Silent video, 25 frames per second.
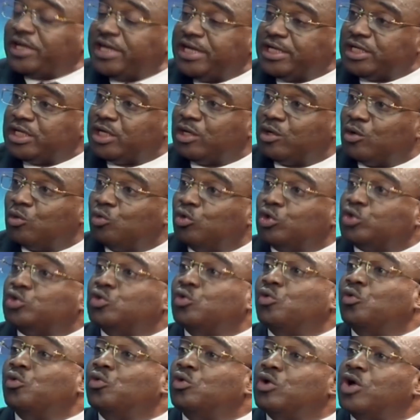it or
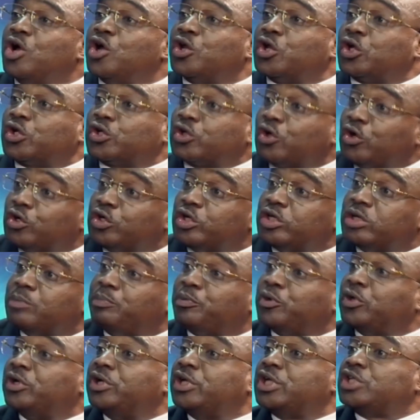to retard the
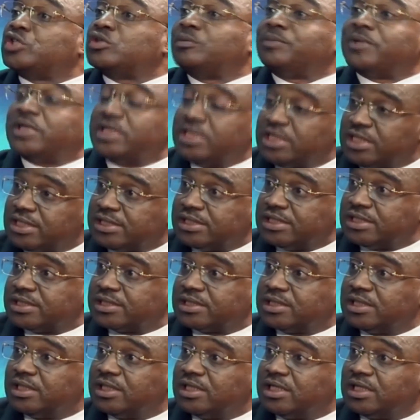progression of kidney
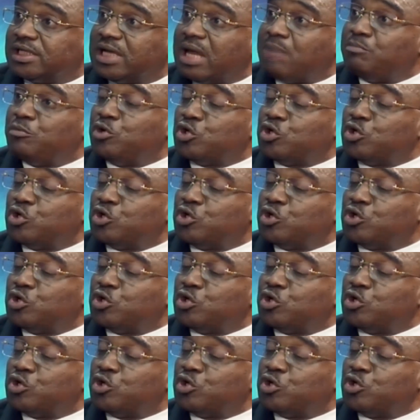disease. And you